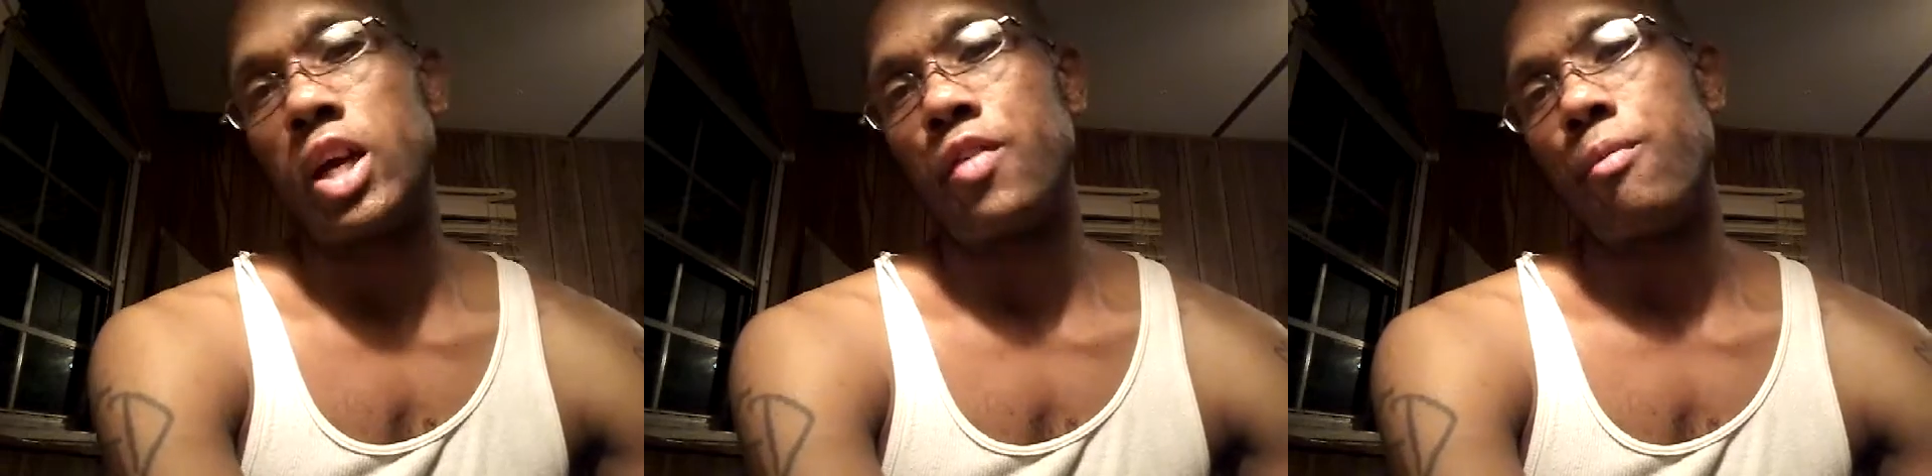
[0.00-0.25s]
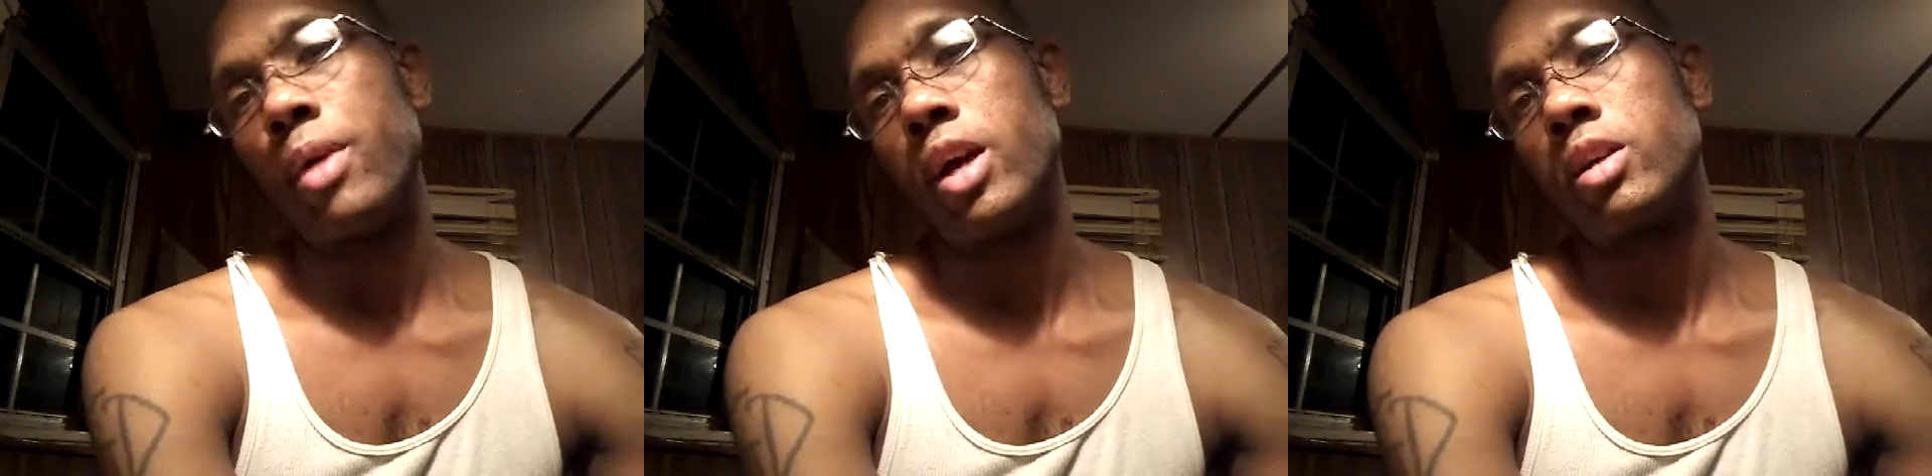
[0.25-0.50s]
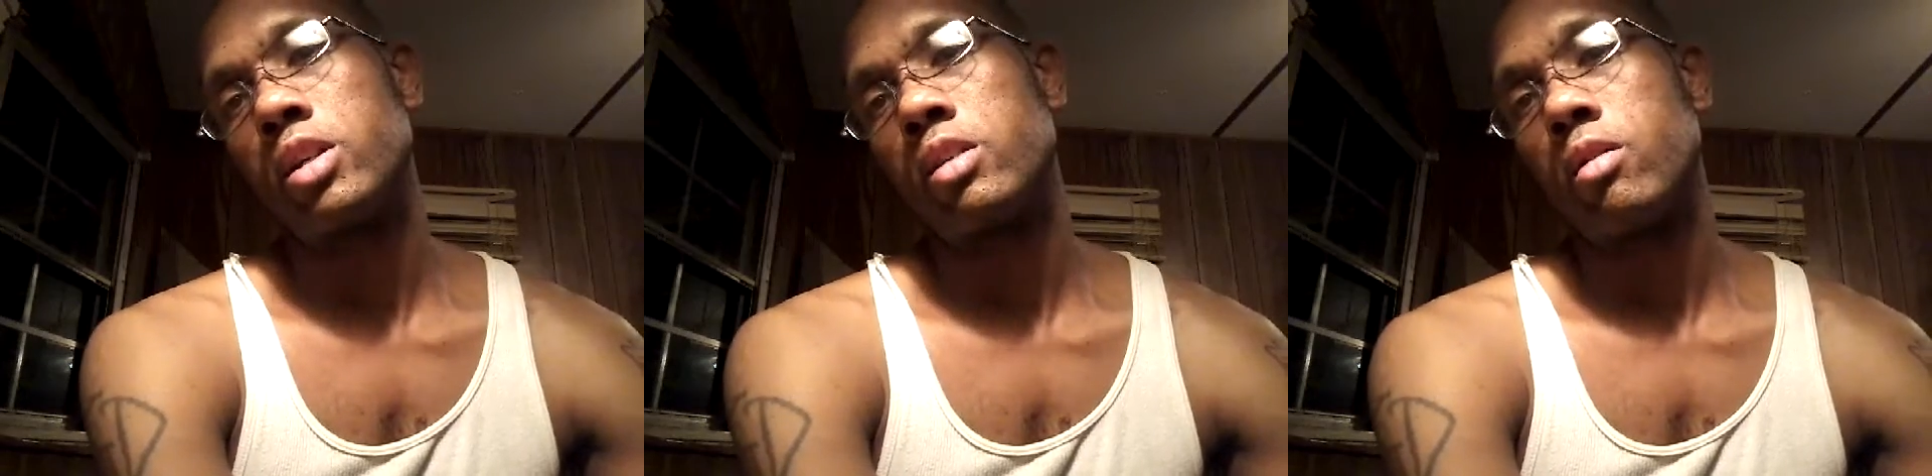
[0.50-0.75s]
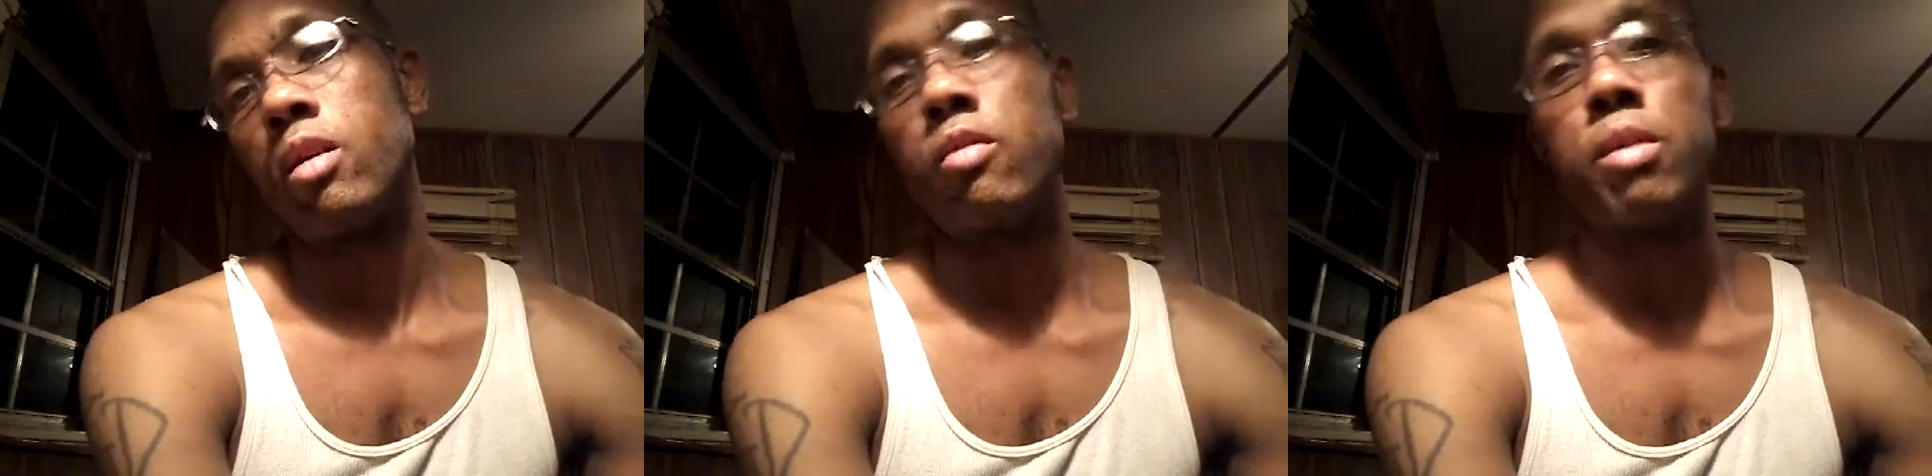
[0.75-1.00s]
have a
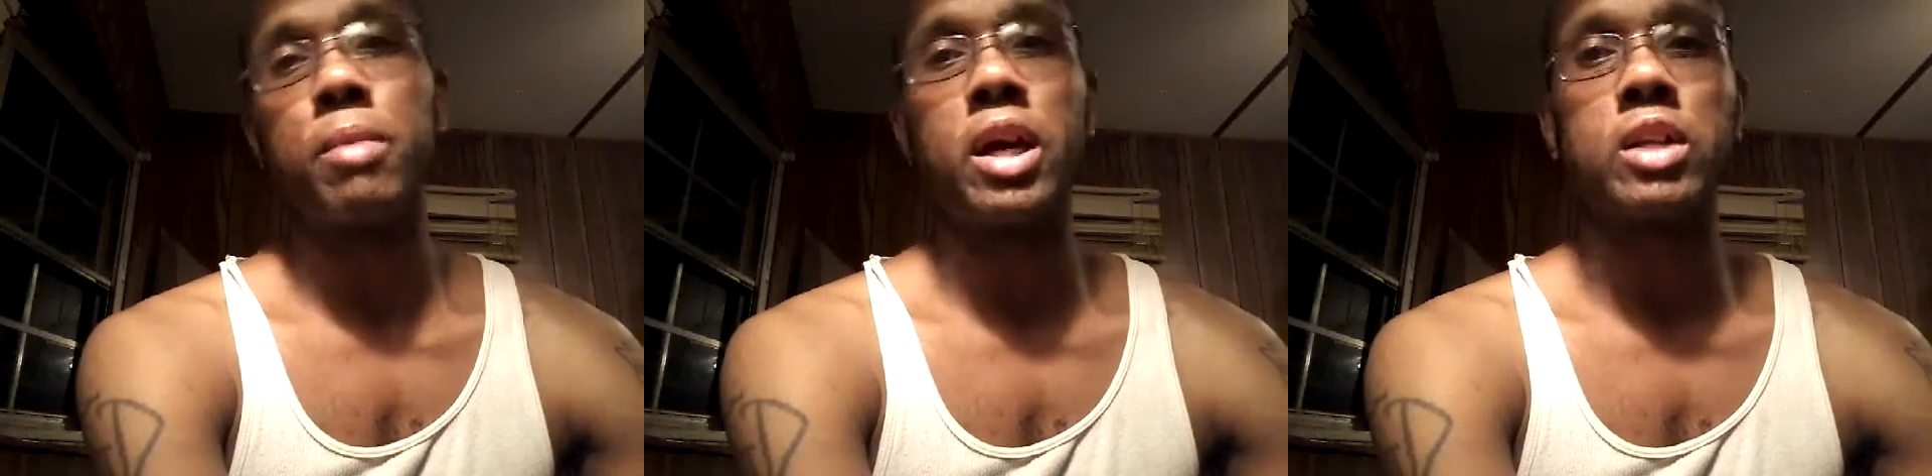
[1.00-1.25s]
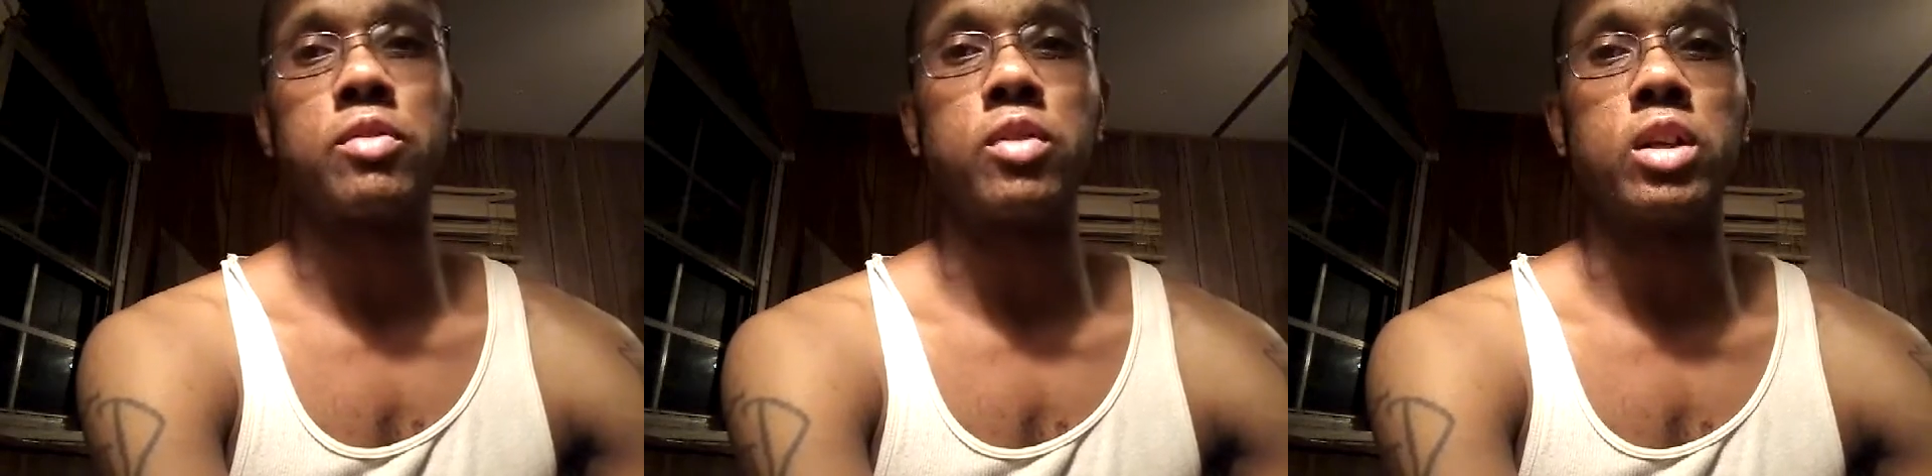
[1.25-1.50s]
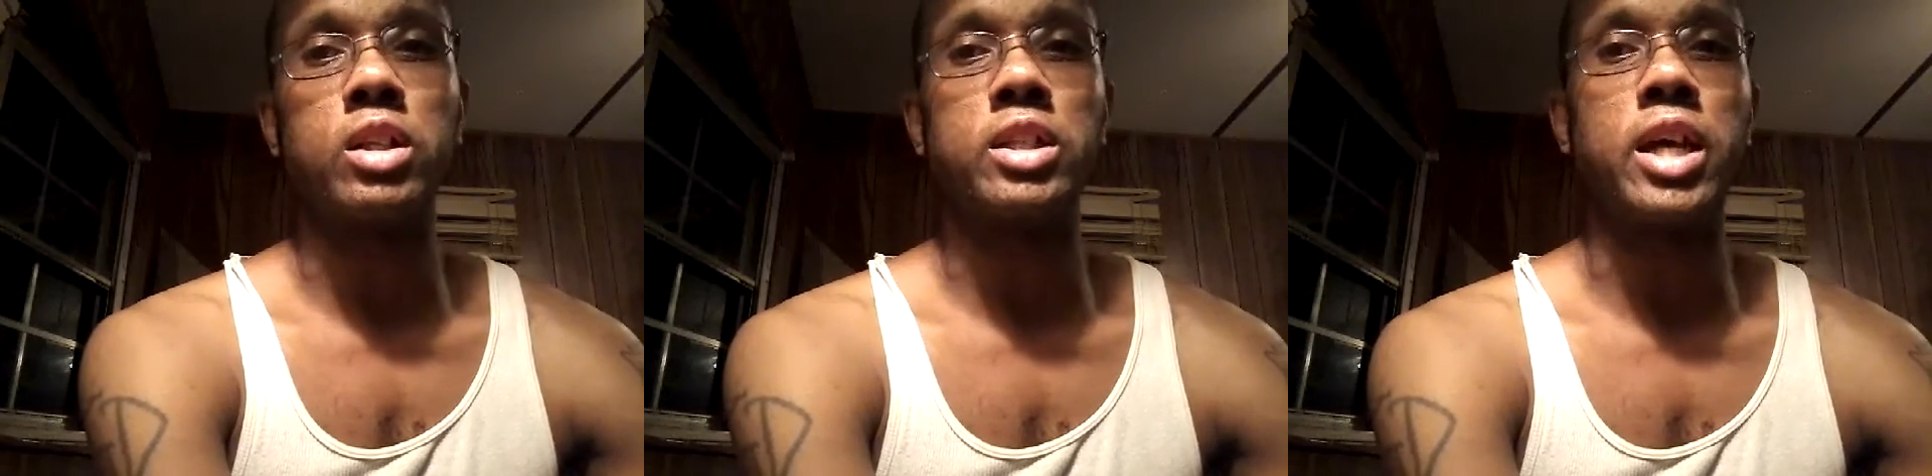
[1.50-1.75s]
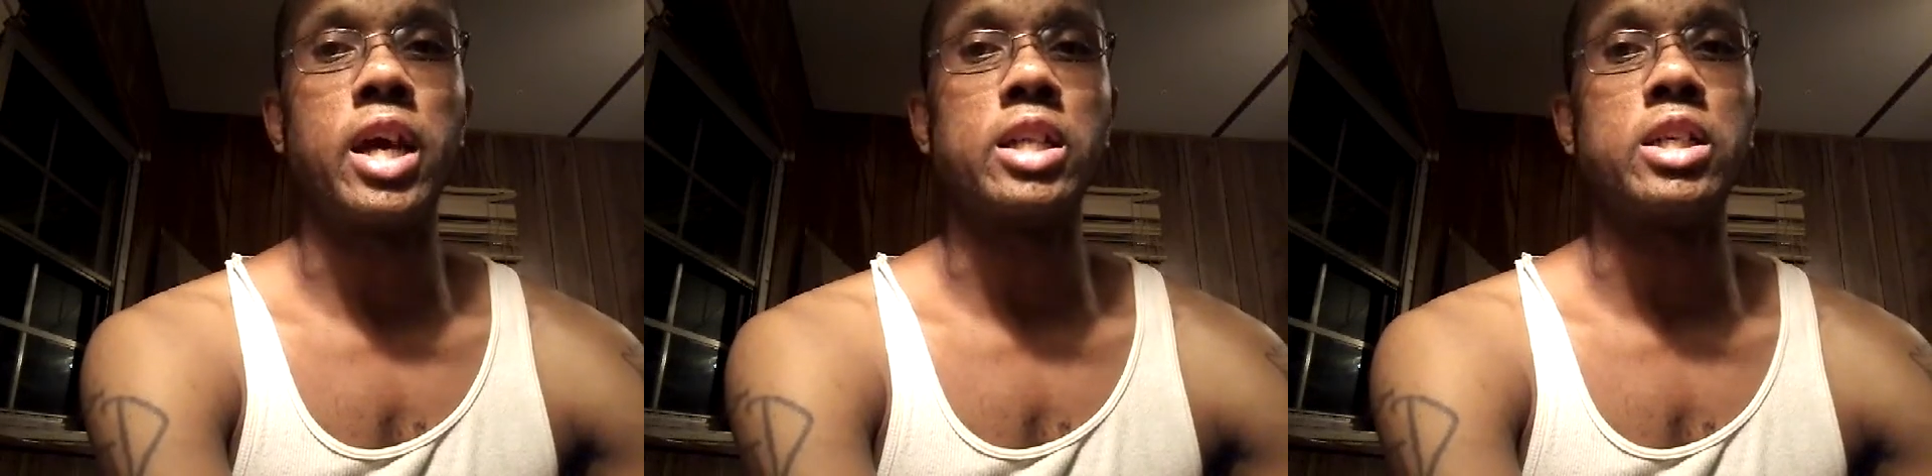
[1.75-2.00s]
rematch for the
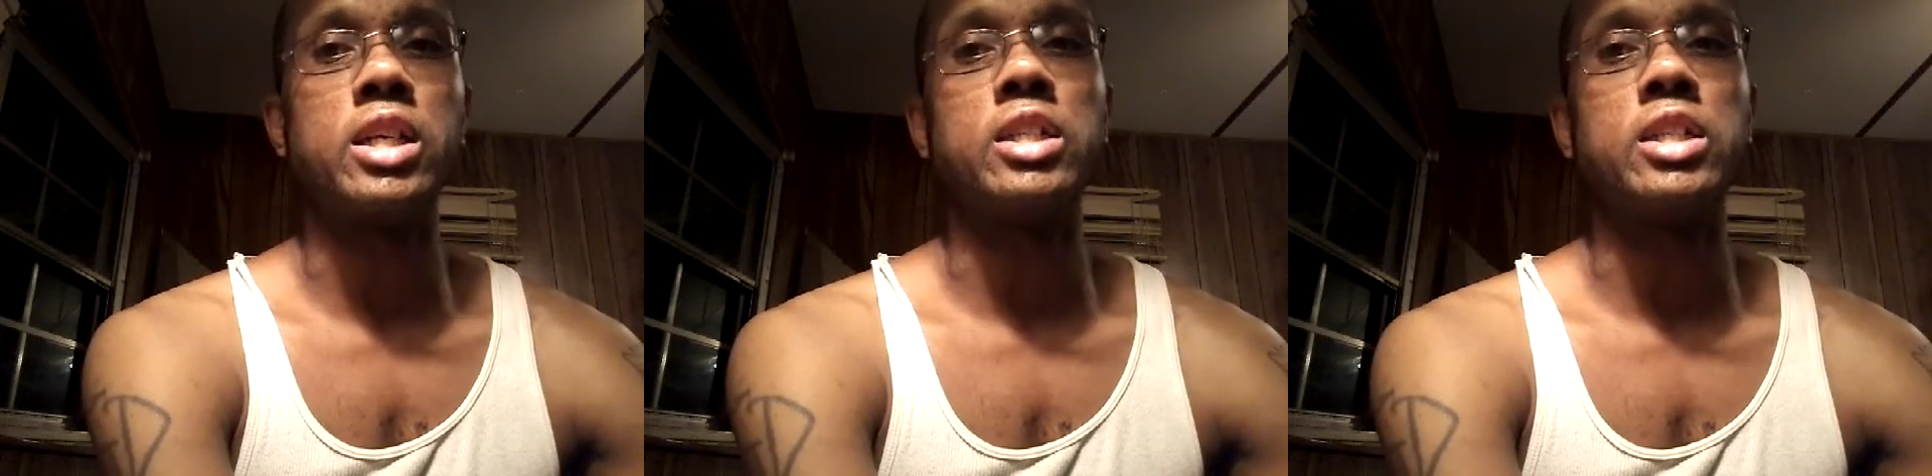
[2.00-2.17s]
tag team